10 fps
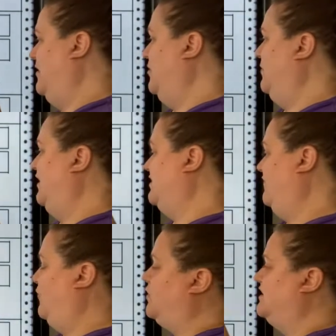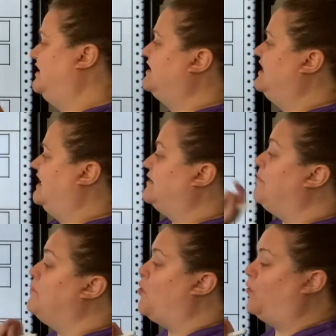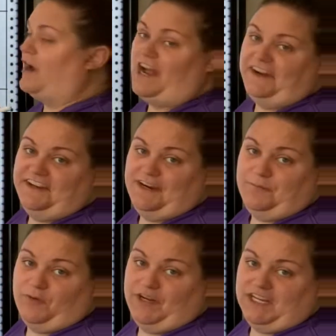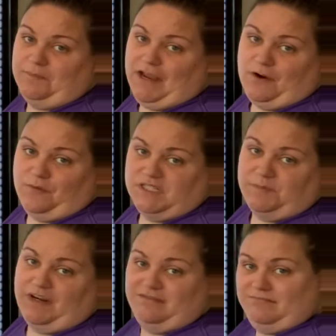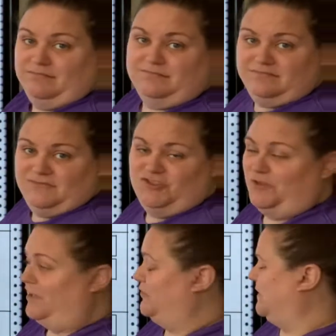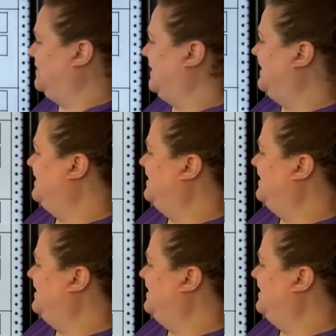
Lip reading: because 4/6 has more on it. I'm reading it backwards, but I'm doing it the right way.